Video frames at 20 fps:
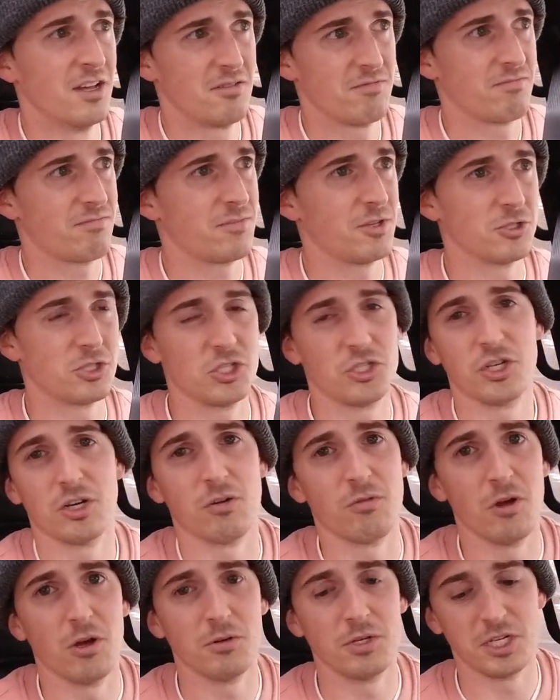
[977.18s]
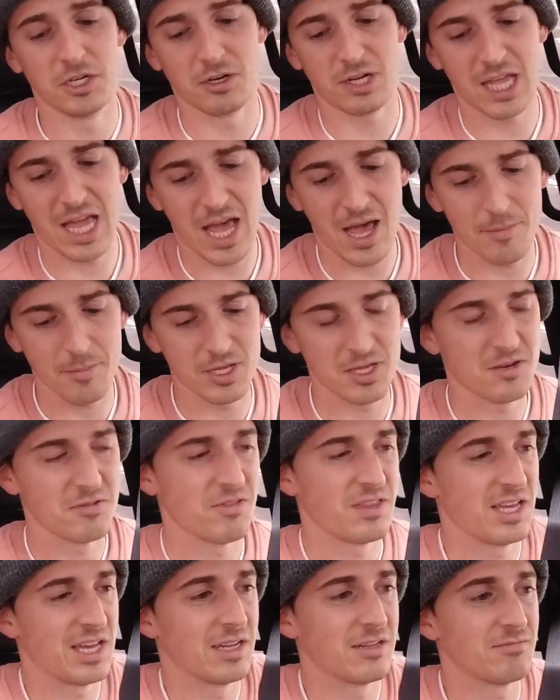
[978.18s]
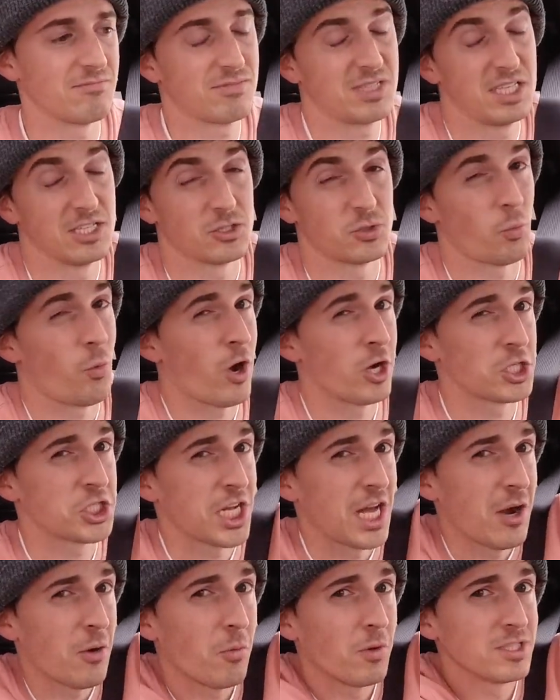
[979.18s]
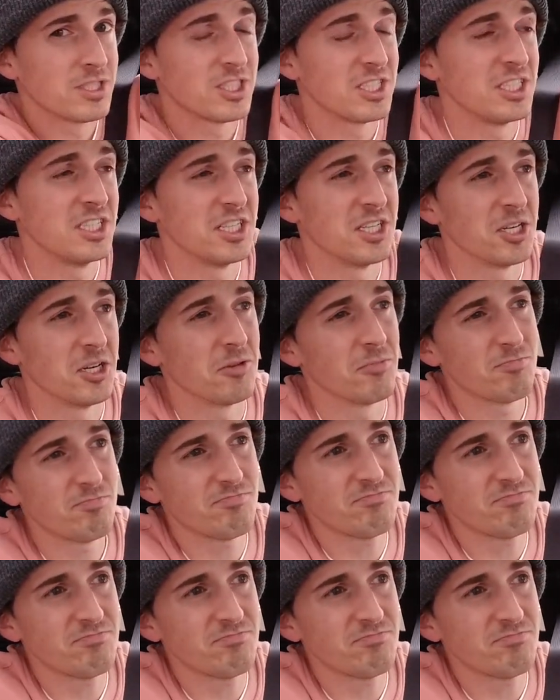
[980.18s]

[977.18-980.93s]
there's a dirt road to your cabin that gets washed out once a year.